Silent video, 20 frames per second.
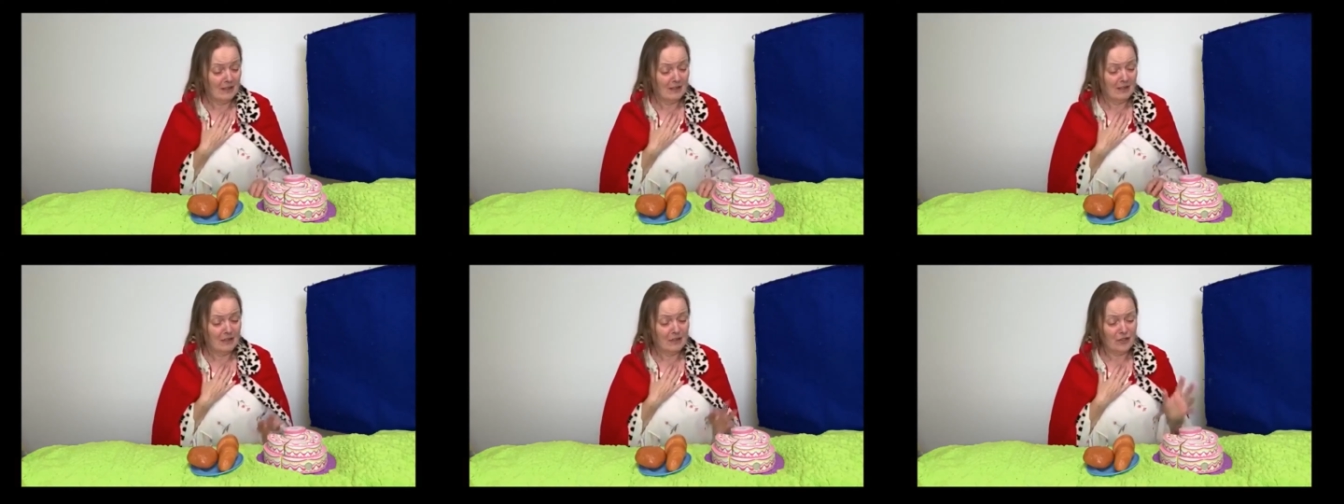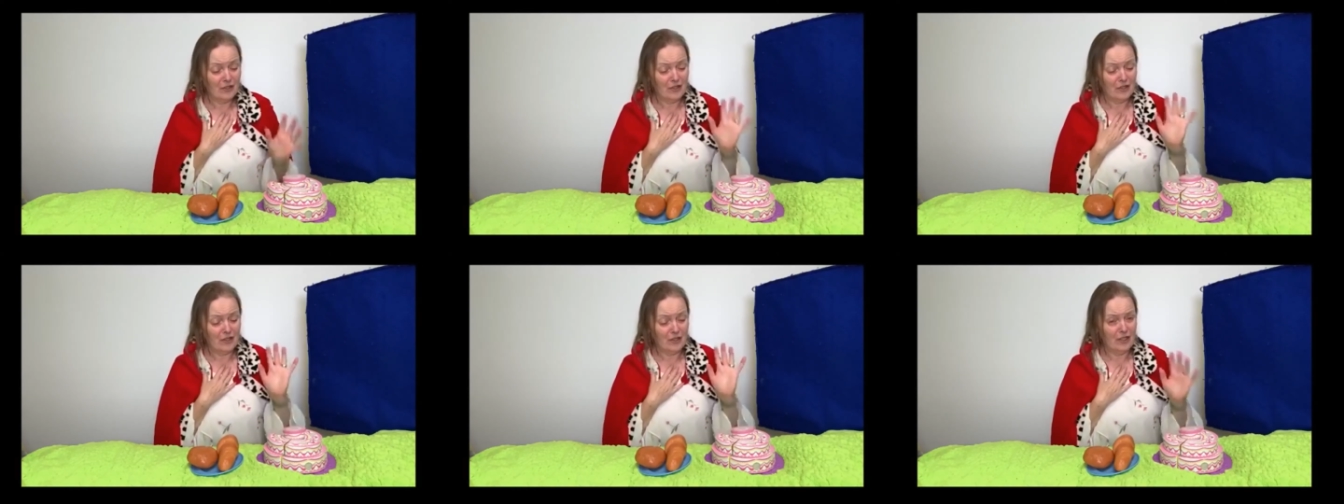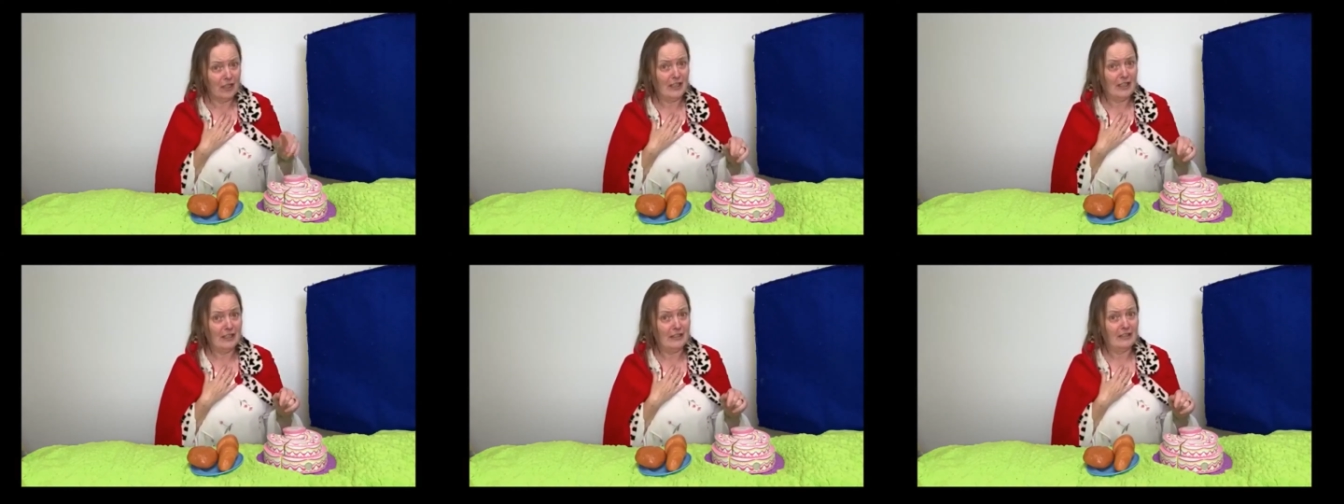
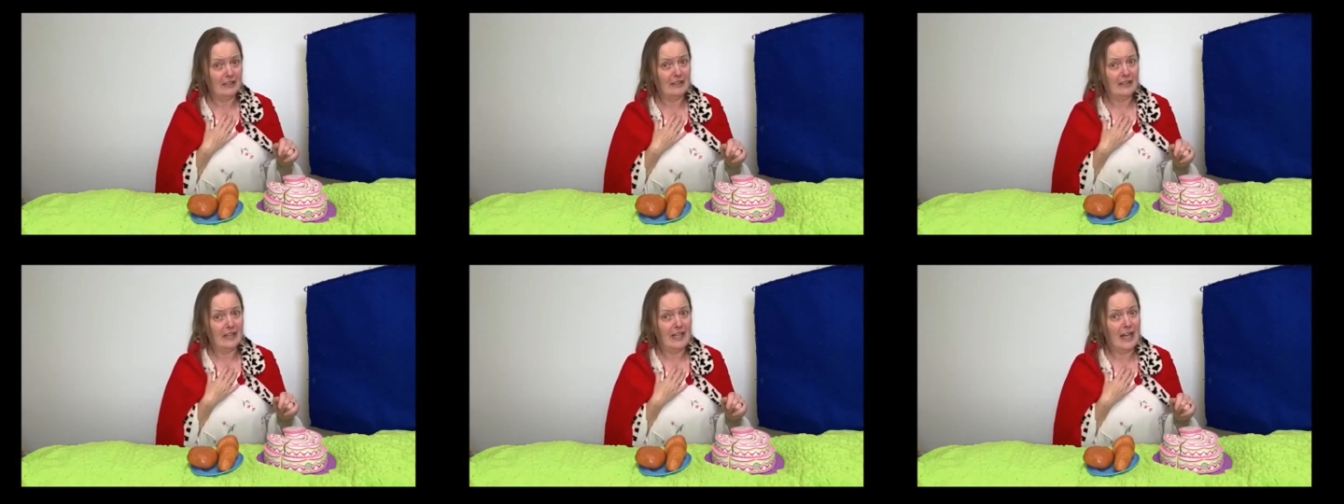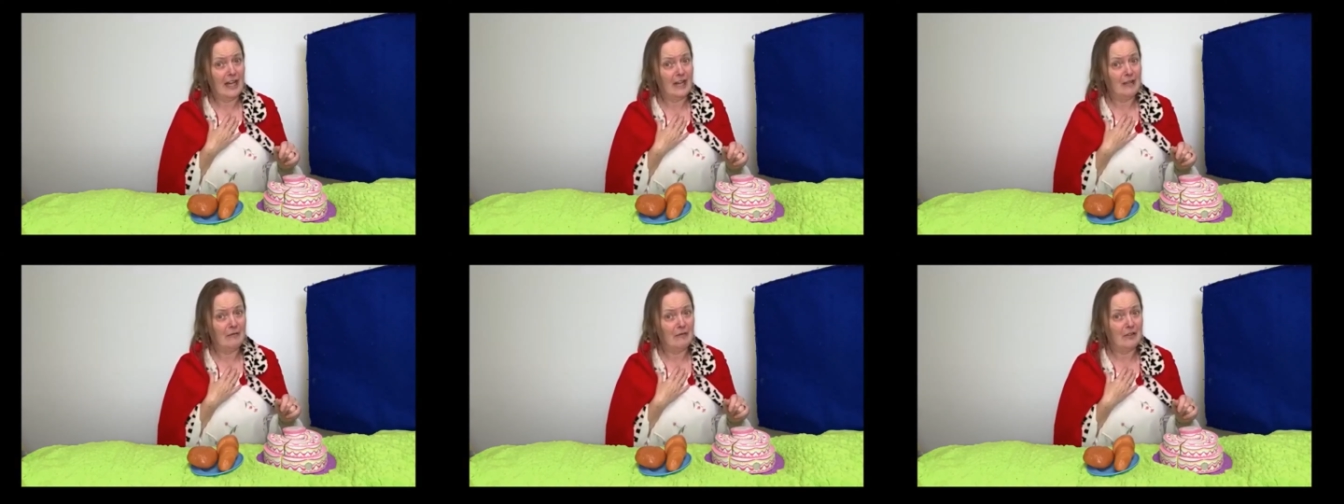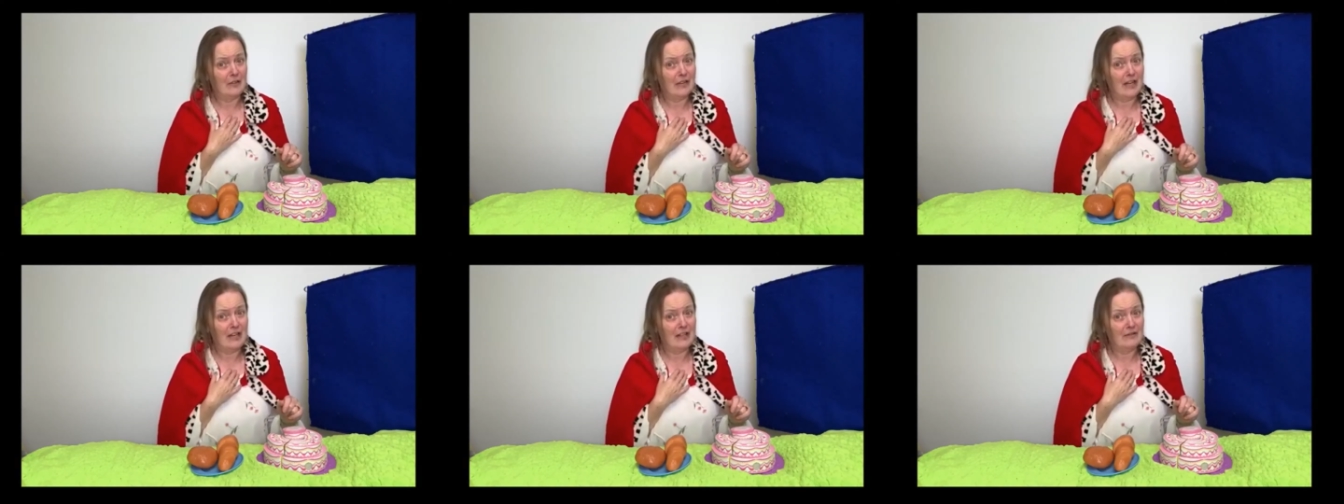Surely the cake will
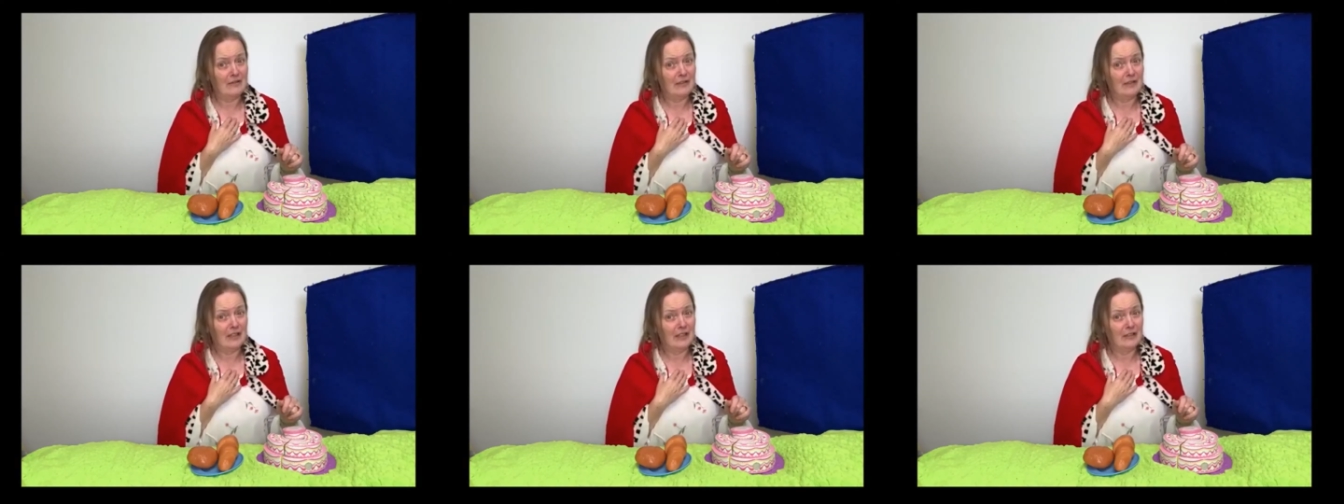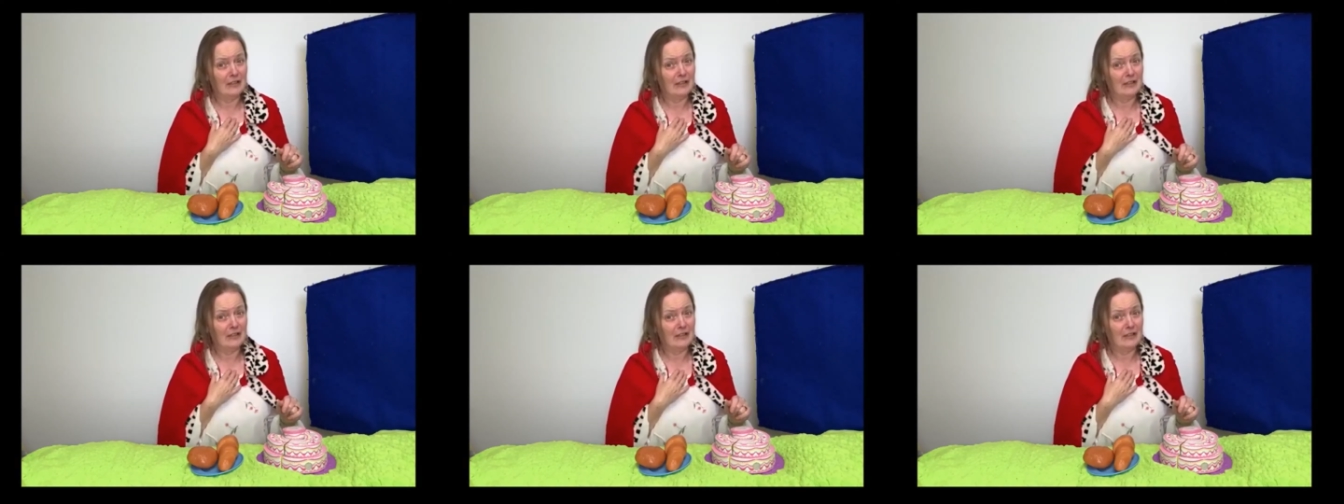taste really good.